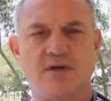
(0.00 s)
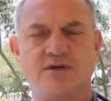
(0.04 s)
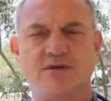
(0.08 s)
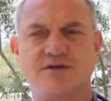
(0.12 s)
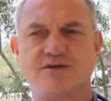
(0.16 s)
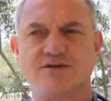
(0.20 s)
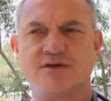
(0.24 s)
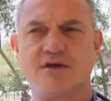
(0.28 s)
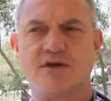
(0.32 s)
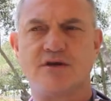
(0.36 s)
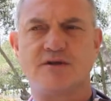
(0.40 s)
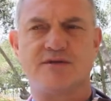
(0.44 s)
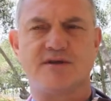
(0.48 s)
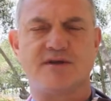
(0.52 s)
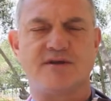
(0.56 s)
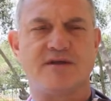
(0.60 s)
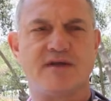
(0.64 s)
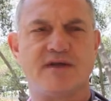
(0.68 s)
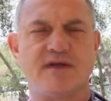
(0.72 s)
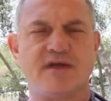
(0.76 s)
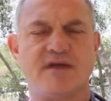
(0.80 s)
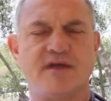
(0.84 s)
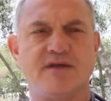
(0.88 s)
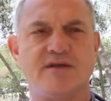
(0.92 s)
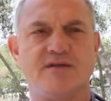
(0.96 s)
So that
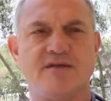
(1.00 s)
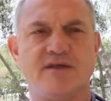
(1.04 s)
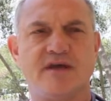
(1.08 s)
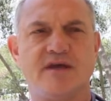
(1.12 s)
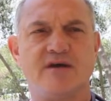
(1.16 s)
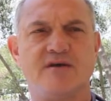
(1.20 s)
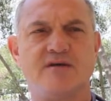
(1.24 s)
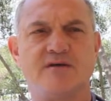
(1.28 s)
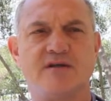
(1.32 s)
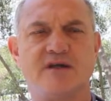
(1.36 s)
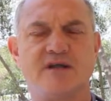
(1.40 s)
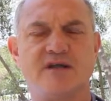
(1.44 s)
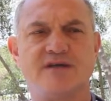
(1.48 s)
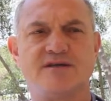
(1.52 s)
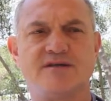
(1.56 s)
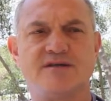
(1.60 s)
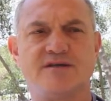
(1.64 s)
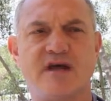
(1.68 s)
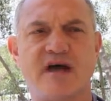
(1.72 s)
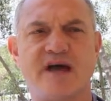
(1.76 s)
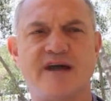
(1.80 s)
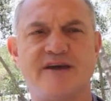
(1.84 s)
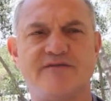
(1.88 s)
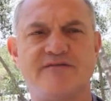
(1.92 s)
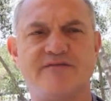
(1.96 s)
the, the only
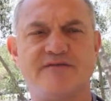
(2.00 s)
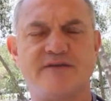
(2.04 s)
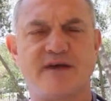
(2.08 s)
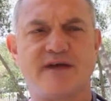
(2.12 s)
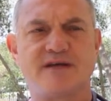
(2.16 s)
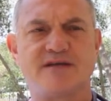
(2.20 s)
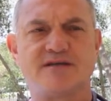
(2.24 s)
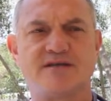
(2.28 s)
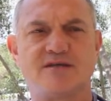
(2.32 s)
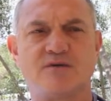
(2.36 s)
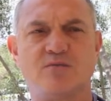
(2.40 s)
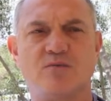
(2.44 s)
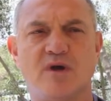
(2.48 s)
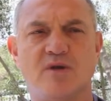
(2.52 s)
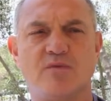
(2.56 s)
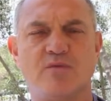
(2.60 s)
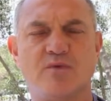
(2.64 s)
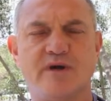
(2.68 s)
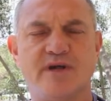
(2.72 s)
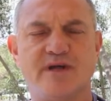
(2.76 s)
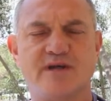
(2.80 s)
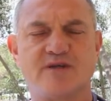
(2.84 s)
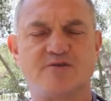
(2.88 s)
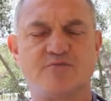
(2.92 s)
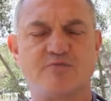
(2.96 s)
side effects that one
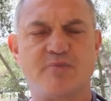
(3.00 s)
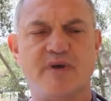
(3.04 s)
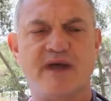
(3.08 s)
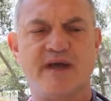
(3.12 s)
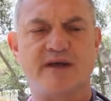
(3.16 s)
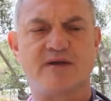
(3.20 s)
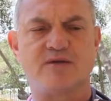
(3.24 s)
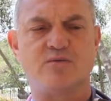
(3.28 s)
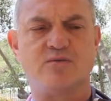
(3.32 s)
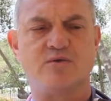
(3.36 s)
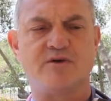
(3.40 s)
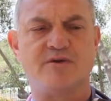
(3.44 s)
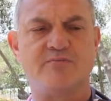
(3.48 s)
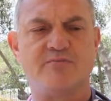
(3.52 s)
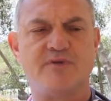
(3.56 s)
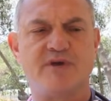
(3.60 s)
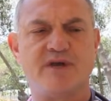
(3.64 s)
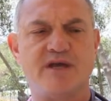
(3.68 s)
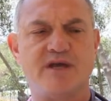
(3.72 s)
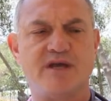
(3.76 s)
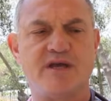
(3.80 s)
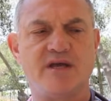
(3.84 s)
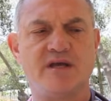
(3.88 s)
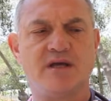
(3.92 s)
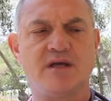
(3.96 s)
would expect would
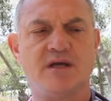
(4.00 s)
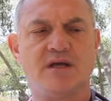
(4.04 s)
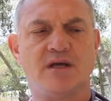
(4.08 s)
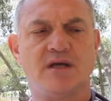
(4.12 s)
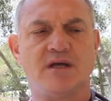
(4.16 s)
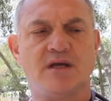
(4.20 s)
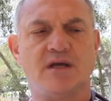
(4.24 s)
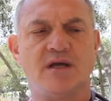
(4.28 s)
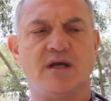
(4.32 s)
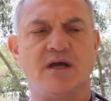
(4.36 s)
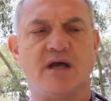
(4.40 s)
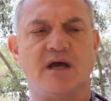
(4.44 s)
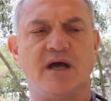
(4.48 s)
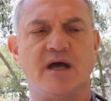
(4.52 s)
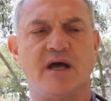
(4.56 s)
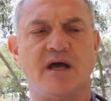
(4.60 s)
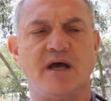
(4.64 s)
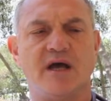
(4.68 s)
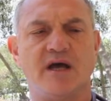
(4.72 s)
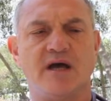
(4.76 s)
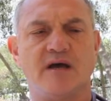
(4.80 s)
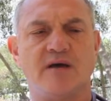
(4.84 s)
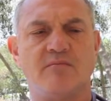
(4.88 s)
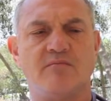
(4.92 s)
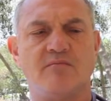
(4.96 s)
be
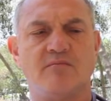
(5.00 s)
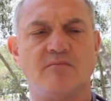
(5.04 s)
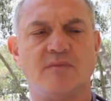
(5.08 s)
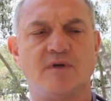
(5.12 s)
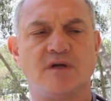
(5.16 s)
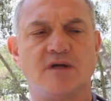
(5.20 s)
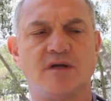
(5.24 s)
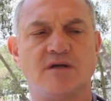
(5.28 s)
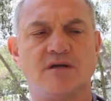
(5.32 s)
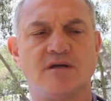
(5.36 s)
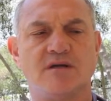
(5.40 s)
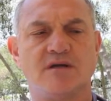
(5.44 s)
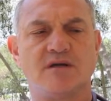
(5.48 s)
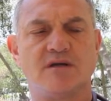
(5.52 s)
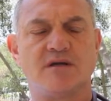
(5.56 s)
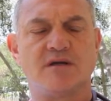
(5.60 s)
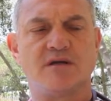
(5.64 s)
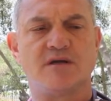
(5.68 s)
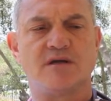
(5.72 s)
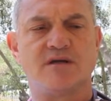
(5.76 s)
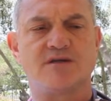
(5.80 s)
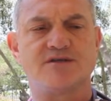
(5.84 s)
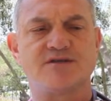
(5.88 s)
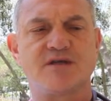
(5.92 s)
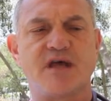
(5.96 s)
um,
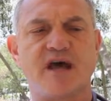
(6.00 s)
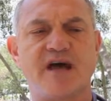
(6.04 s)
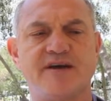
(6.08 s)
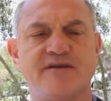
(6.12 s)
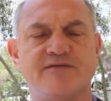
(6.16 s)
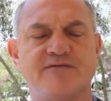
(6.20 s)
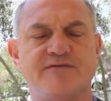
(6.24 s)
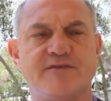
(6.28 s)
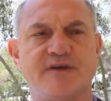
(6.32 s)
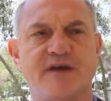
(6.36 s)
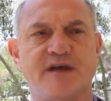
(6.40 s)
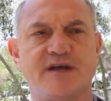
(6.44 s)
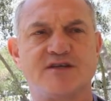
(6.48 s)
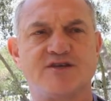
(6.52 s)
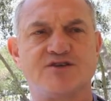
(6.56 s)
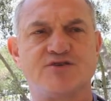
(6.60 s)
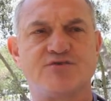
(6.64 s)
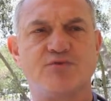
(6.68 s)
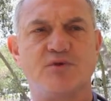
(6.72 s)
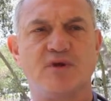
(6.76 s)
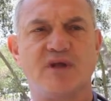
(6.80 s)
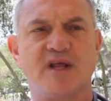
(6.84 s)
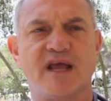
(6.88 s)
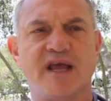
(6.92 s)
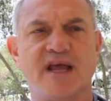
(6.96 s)
side effects
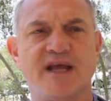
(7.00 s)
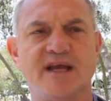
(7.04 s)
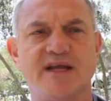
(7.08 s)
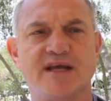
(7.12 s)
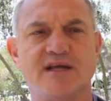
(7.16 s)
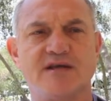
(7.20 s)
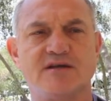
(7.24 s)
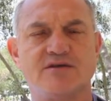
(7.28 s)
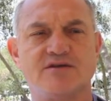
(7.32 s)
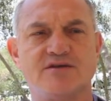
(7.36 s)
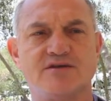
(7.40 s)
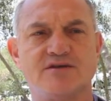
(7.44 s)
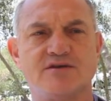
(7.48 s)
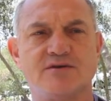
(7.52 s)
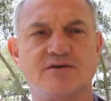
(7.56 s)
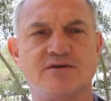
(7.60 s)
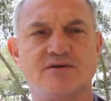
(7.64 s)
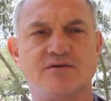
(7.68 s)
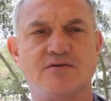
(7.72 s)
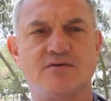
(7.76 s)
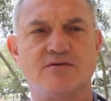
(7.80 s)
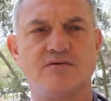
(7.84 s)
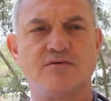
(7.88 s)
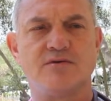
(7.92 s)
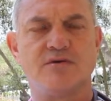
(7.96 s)
relating
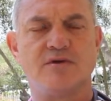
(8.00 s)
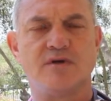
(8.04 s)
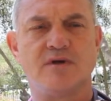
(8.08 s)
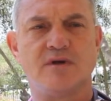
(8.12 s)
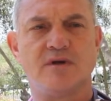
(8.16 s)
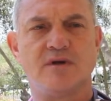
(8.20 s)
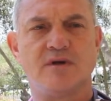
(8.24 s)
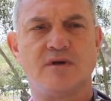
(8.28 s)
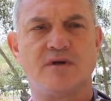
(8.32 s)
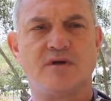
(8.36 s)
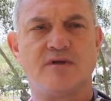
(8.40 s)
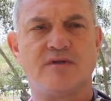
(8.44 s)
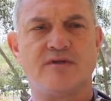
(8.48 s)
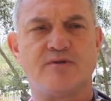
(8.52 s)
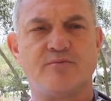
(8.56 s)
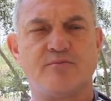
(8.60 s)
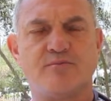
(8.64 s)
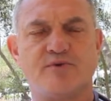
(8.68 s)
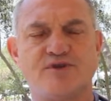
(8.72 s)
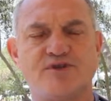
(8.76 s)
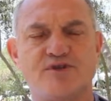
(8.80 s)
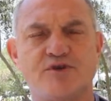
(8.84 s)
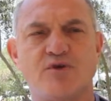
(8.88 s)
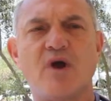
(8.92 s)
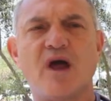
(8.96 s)
to the
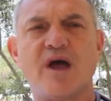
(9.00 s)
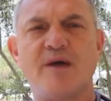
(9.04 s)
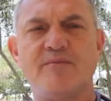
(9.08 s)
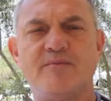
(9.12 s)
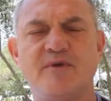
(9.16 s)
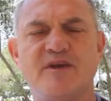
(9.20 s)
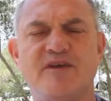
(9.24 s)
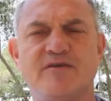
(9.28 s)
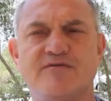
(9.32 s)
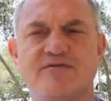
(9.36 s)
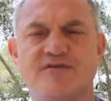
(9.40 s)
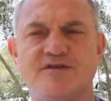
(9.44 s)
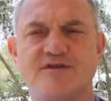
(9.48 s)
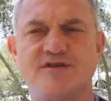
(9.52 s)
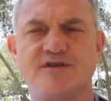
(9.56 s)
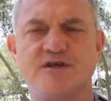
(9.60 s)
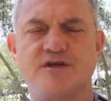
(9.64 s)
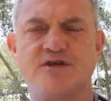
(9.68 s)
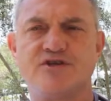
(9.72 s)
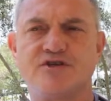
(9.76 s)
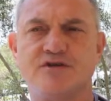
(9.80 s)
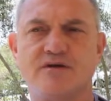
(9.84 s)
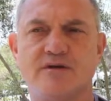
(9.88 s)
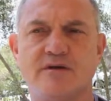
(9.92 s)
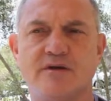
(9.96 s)
prescribing
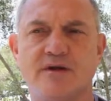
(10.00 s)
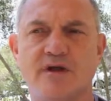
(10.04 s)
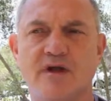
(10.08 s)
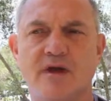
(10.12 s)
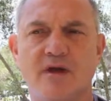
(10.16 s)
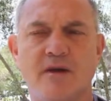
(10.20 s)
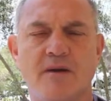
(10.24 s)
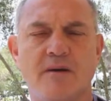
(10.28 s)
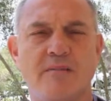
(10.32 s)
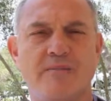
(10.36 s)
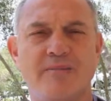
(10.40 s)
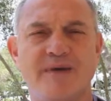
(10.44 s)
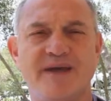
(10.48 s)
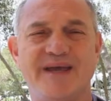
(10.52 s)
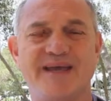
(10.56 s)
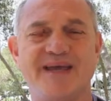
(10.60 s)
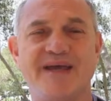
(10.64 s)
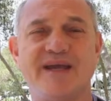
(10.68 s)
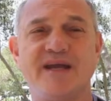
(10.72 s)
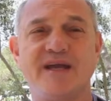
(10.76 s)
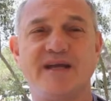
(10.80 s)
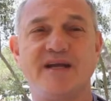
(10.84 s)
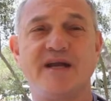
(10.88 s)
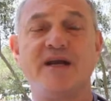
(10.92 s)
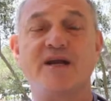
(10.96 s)
physician
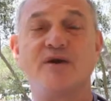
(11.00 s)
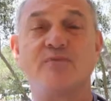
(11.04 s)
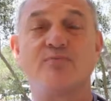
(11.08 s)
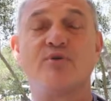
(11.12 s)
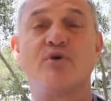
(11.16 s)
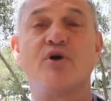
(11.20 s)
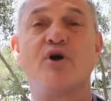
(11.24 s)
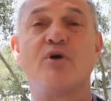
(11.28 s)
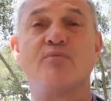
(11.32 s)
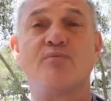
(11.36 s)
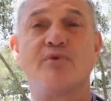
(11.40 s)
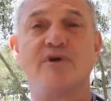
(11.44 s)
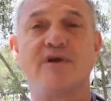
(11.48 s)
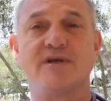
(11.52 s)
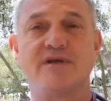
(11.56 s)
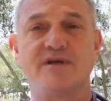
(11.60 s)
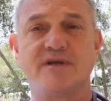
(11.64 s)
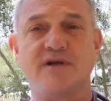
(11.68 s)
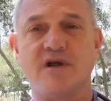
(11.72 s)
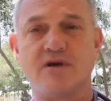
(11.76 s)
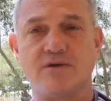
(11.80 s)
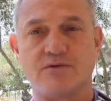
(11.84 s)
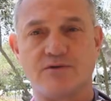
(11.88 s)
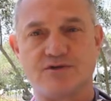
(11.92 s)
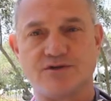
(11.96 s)
picking an
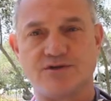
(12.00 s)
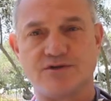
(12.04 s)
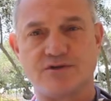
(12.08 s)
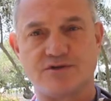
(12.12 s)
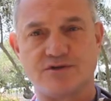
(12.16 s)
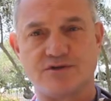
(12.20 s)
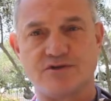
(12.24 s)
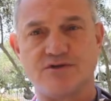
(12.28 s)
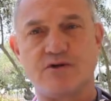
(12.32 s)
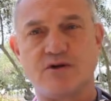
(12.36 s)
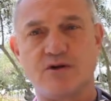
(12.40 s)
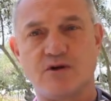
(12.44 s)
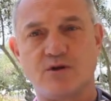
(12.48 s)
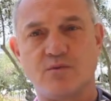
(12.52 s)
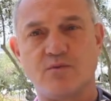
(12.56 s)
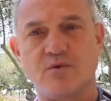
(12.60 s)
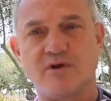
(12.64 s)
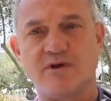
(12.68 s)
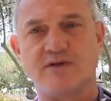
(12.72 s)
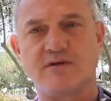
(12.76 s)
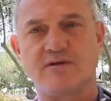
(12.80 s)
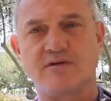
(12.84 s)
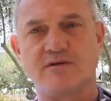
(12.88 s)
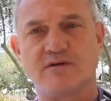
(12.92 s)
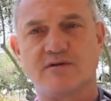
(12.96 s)
inappropriate dose to start with.